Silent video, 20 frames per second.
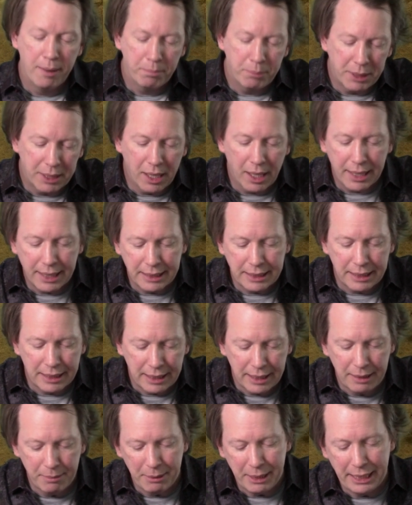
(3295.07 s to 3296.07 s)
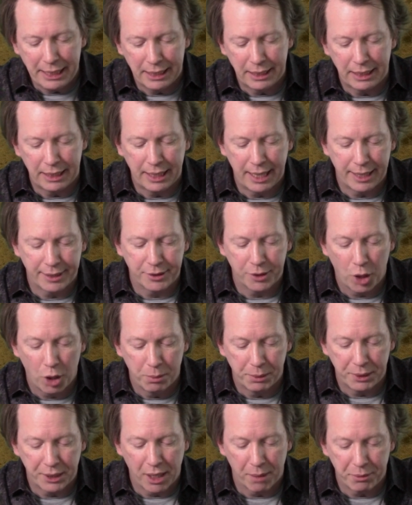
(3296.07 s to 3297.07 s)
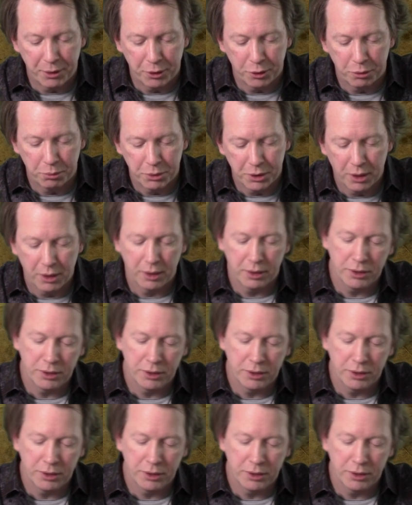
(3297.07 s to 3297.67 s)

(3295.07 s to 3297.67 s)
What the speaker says: but not as immediately as homotopy groups are.